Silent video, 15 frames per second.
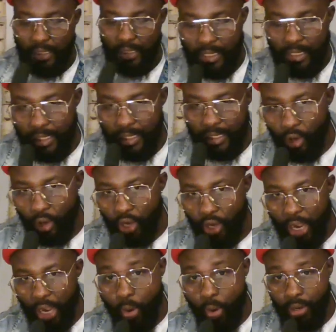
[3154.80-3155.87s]
In
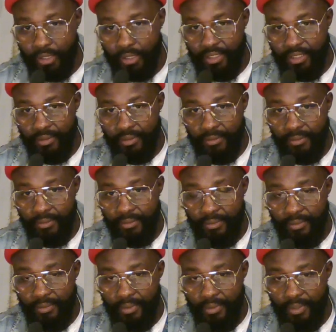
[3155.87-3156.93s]
other words,
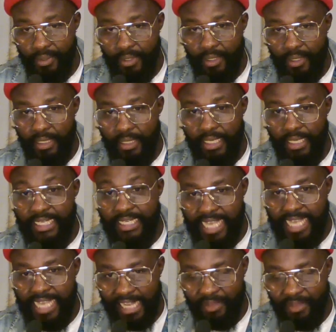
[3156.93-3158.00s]
he
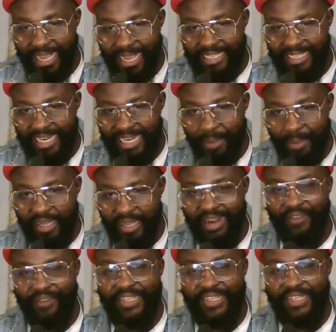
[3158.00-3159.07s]
said that Mazi Nnamdi Kanu
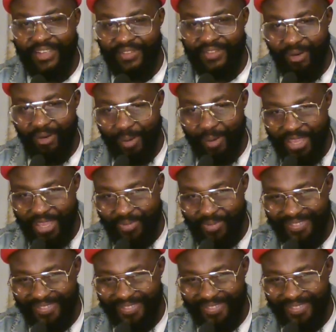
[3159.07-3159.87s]
have deceived our people.